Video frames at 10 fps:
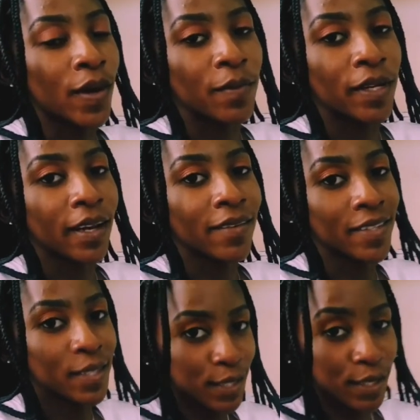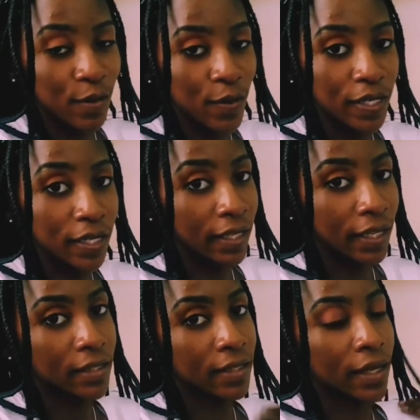I'm at Cavendish and I want a
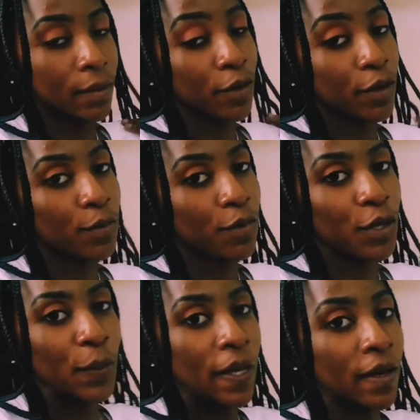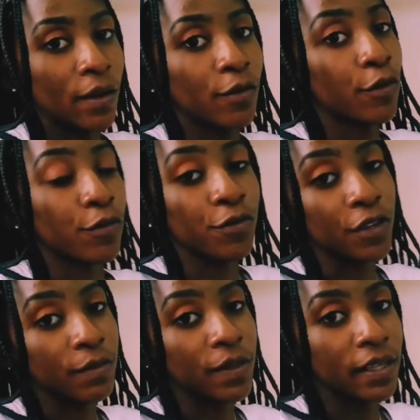case, and I'm going to bring you one out for
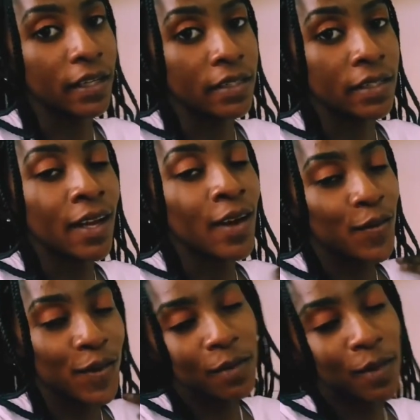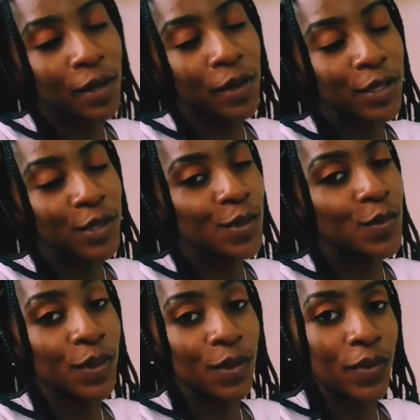free because what am I going to
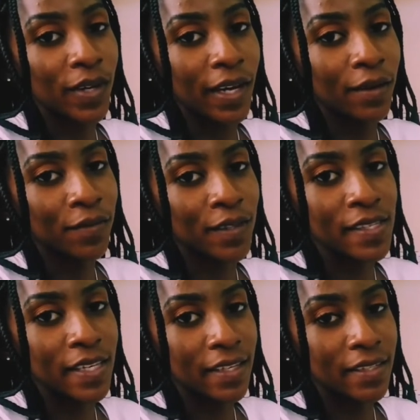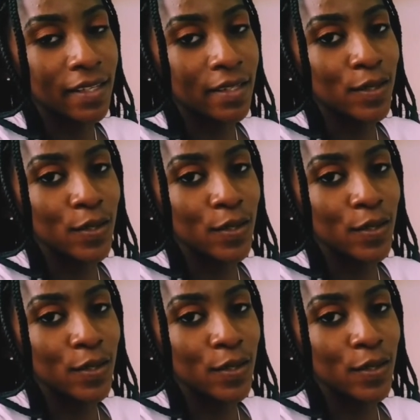do with all 9 of these cases?